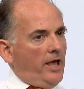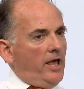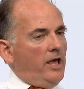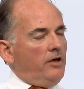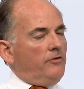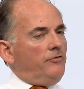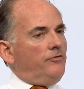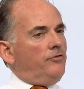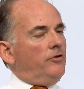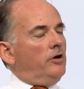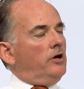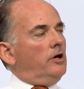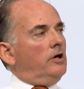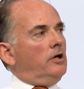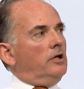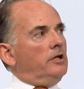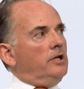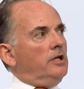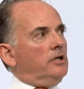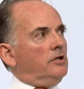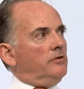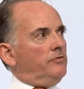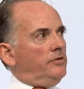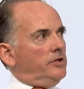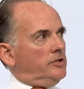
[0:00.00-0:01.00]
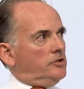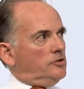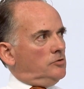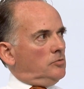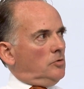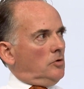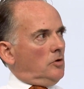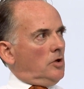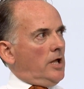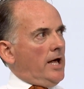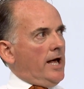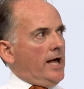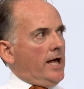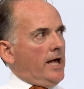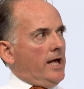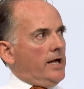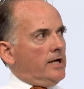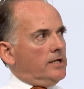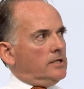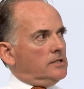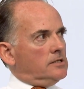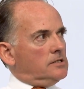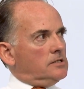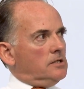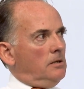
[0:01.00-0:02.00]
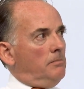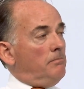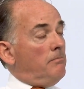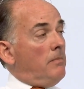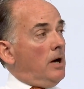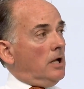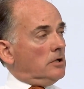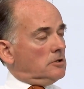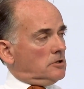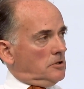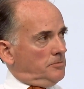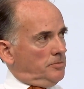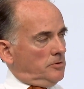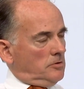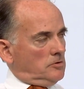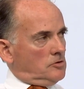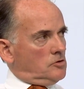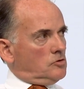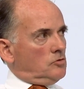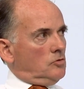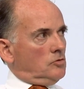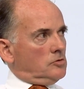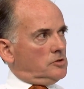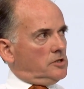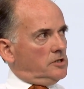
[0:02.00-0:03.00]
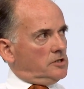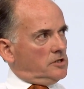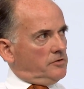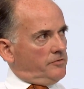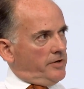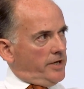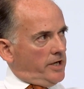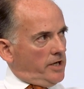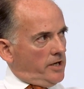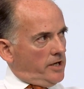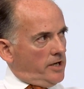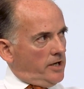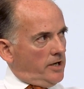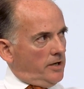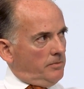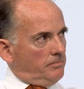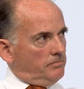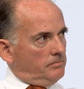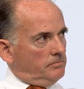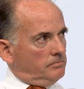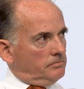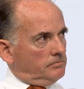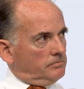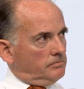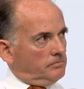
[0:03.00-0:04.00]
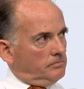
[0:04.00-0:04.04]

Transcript: If an individual has multiple sources of income,